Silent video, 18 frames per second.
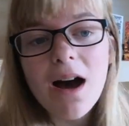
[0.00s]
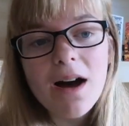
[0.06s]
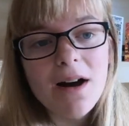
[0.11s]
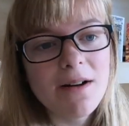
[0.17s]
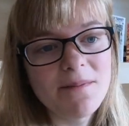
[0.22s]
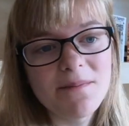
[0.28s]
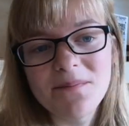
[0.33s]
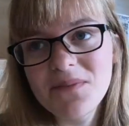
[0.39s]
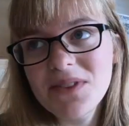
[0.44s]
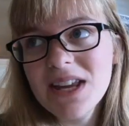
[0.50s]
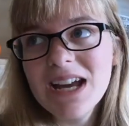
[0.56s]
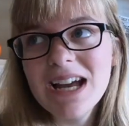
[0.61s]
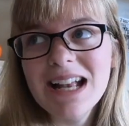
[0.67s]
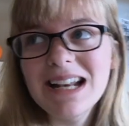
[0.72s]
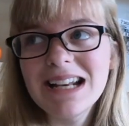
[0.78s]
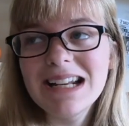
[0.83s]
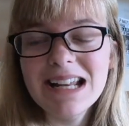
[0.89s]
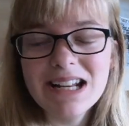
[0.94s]
Um,
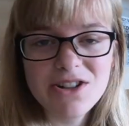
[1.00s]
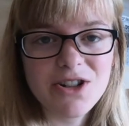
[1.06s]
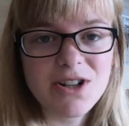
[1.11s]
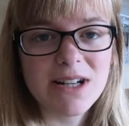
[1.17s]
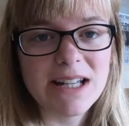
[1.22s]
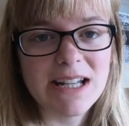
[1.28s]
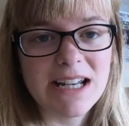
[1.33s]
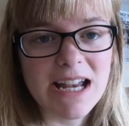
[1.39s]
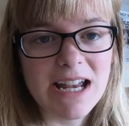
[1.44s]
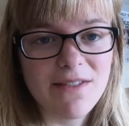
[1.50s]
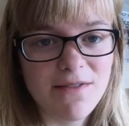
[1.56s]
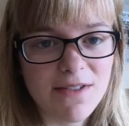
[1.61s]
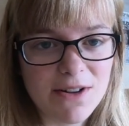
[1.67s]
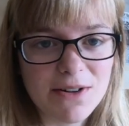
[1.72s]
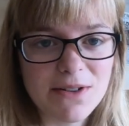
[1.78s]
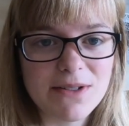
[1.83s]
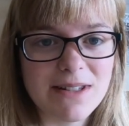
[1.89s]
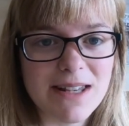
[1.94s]
literally, it
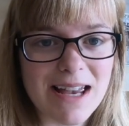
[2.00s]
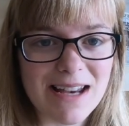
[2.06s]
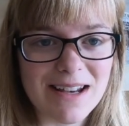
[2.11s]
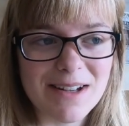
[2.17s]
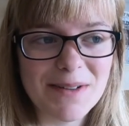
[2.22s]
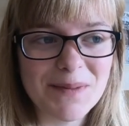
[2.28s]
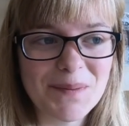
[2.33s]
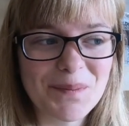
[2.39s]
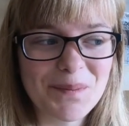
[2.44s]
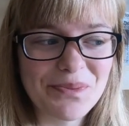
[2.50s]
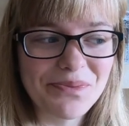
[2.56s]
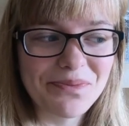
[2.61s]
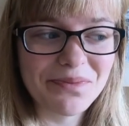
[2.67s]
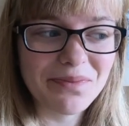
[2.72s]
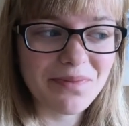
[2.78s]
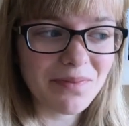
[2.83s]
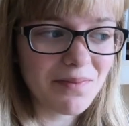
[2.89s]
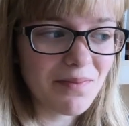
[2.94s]
feels like
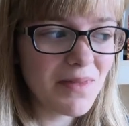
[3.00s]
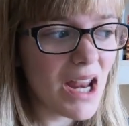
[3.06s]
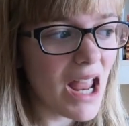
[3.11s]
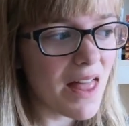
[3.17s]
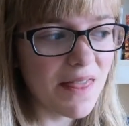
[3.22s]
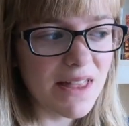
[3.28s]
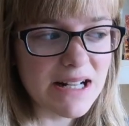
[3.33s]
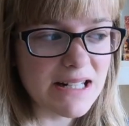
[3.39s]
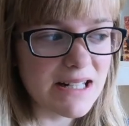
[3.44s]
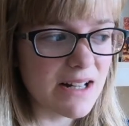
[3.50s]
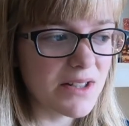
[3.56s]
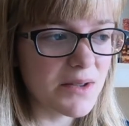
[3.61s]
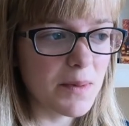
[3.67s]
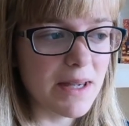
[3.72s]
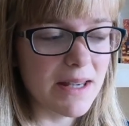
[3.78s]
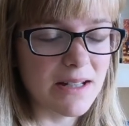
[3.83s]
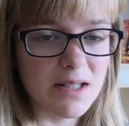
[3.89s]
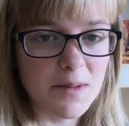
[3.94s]
this
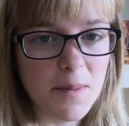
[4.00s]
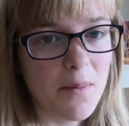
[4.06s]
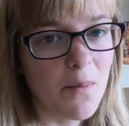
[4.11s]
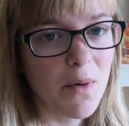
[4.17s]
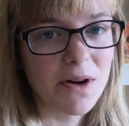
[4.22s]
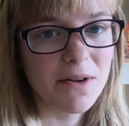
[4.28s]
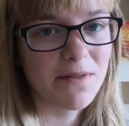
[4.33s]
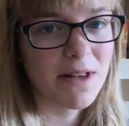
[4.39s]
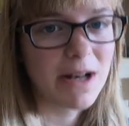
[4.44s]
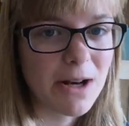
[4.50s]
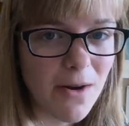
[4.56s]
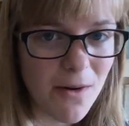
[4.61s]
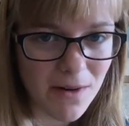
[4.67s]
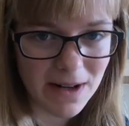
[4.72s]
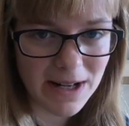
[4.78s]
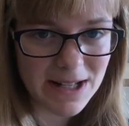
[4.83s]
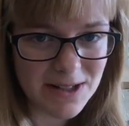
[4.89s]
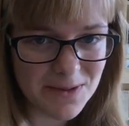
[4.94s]
last week has been one of the
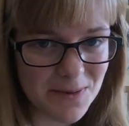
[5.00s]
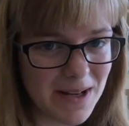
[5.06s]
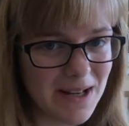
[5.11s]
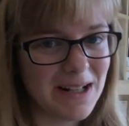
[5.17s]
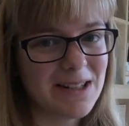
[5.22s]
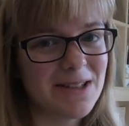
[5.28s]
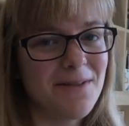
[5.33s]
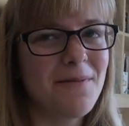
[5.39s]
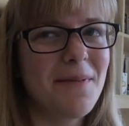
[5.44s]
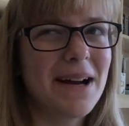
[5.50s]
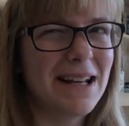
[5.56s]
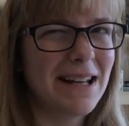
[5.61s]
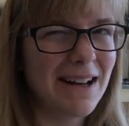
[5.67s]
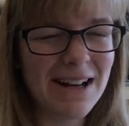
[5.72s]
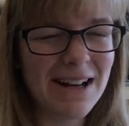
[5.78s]
longest weeks of my